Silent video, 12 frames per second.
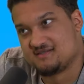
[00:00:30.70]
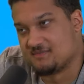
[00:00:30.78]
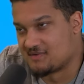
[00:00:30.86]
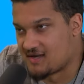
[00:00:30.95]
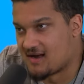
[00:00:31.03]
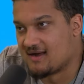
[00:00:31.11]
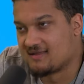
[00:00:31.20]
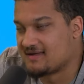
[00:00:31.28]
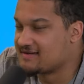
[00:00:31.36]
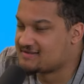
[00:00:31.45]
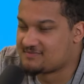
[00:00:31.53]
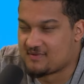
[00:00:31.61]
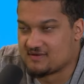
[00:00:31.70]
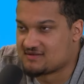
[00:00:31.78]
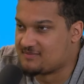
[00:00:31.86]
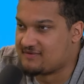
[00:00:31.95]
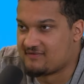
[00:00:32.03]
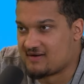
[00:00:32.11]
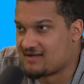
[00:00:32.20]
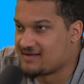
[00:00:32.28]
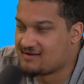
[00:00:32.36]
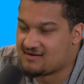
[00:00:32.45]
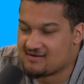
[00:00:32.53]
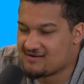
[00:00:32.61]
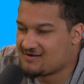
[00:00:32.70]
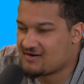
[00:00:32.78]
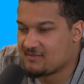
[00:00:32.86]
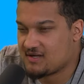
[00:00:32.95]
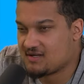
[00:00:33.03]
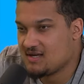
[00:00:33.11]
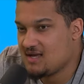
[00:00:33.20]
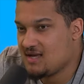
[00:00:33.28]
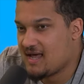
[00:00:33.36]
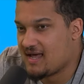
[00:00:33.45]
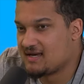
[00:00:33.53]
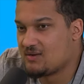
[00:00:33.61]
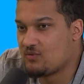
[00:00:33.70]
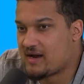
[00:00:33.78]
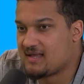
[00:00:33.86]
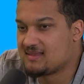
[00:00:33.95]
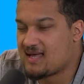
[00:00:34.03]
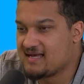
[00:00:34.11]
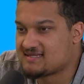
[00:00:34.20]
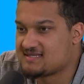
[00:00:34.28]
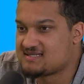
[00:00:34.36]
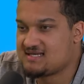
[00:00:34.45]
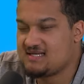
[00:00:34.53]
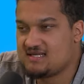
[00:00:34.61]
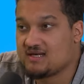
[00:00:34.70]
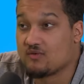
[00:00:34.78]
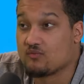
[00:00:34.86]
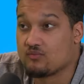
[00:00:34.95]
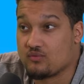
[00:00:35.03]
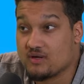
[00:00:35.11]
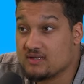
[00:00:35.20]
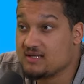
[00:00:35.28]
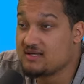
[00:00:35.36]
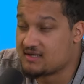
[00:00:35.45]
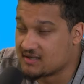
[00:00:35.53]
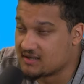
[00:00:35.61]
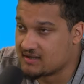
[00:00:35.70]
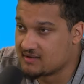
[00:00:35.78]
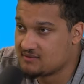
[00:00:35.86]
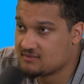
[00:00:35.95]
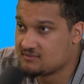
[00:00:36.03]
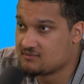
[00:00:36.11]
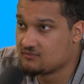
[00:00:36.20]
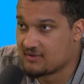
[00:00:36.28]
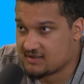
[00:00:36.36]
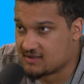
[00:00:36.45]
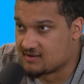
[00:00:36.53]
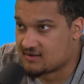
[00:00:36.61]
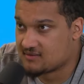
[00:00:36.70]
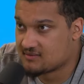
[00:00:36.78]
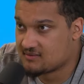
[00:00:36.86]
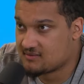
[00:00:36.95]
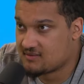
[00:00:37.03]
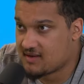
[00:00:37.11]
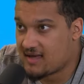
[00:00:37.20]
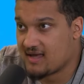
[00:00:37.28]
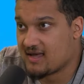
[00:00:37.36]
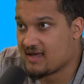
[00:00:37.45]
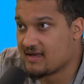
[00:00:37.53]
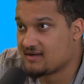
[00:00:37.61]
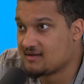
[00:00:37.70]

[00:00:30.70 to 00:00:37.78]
Jim Carrey. Like, it's supposed to be fun. Like, you know what I mean? And what I liked is he did a really good Riddler. And